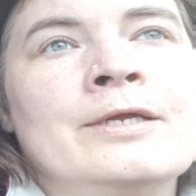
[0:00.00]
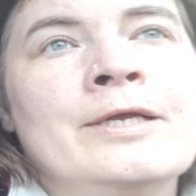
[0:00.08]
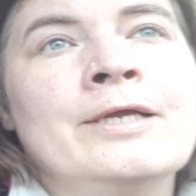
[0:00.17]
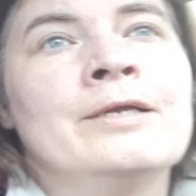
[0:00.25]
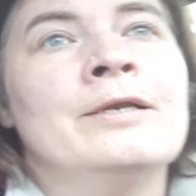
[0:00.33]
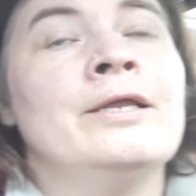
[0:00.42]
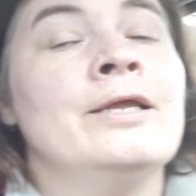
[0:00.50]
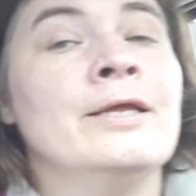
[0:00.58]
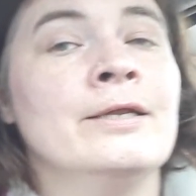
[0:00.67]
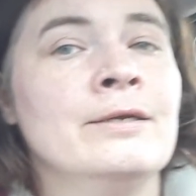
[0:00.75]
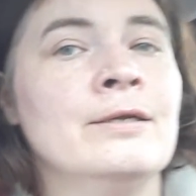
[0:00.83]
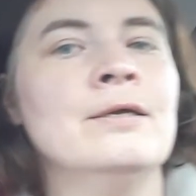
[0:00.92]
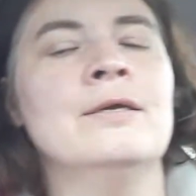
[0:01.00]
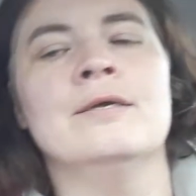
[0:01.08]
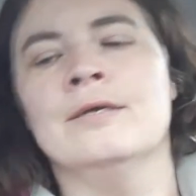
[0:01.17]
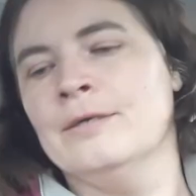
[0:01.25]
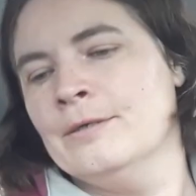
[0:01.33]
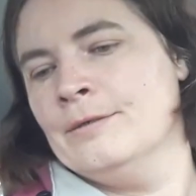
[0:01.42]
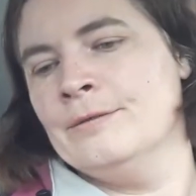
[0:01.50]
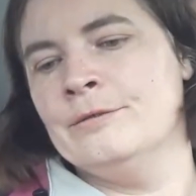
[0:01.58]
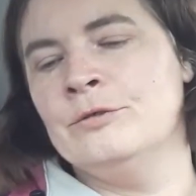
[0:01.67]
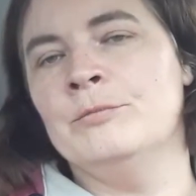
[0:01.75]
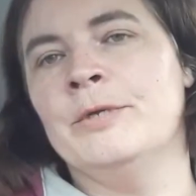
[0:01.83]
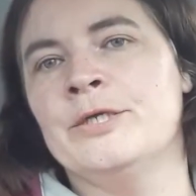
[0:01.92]
Andy in
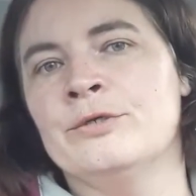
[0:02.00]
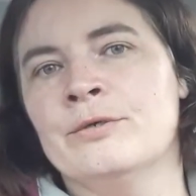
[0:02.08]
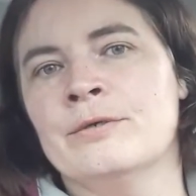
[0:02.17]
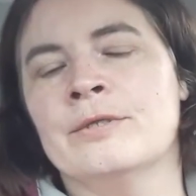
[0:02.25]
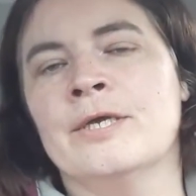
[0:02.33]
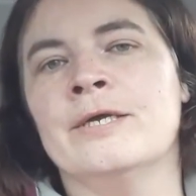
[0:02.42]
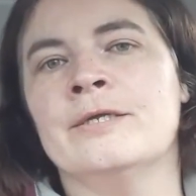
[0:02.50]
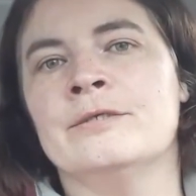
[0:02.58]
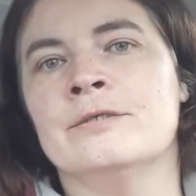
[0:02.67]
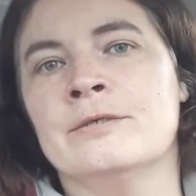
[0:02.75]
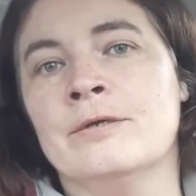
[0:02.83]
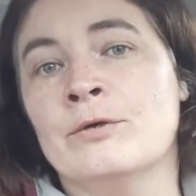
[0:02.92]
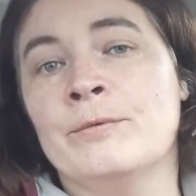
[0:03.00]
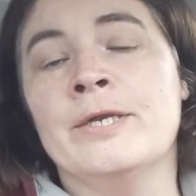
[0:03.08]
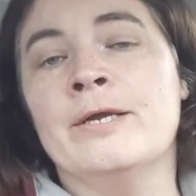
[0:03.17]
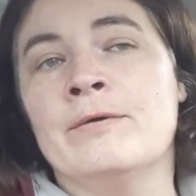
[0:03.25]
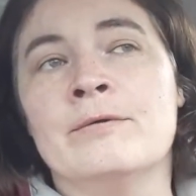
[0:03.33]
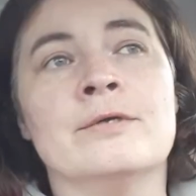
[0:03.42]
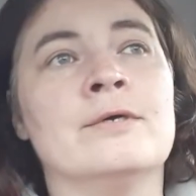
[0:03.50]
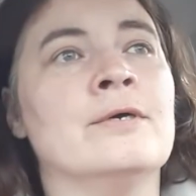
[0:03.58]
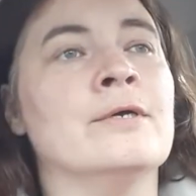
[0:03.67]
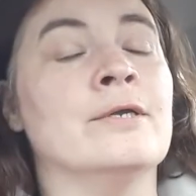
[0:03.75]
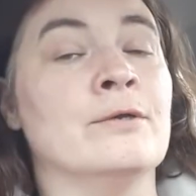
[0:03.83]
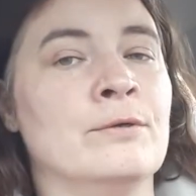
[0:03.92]
to make sure that Doug went out
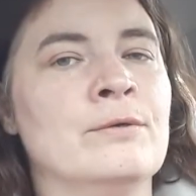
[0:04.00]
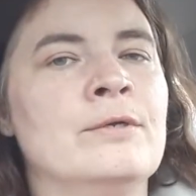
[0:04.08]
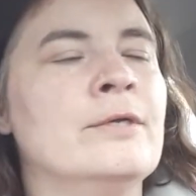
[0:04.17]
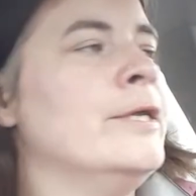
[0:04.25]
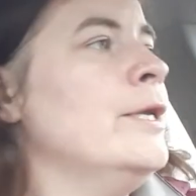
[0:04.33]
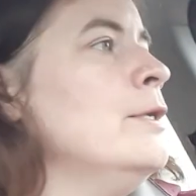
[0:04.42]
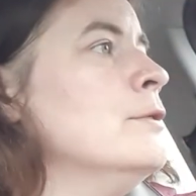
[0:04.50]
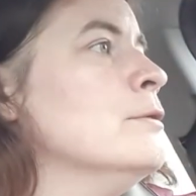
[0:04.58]
on a good day,